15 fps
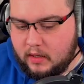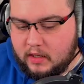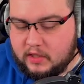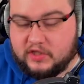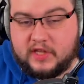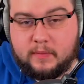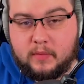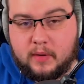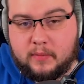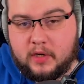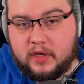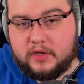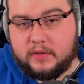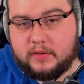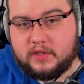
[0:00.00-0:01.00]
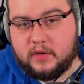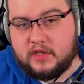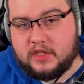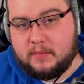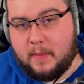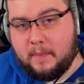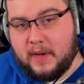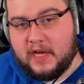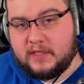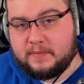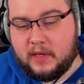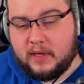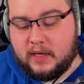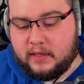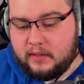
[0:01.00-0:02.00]
So then what I'm going to do is go into my bass
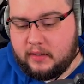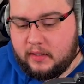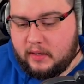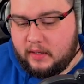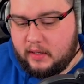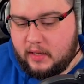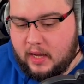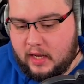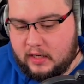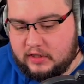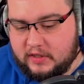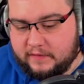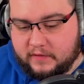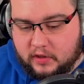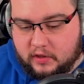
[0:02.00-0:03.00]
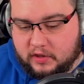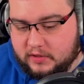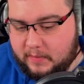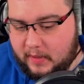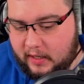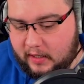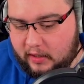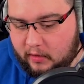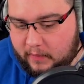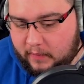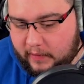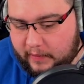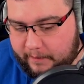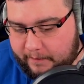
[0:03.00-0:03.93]
pattern and shift the notes about a little bit.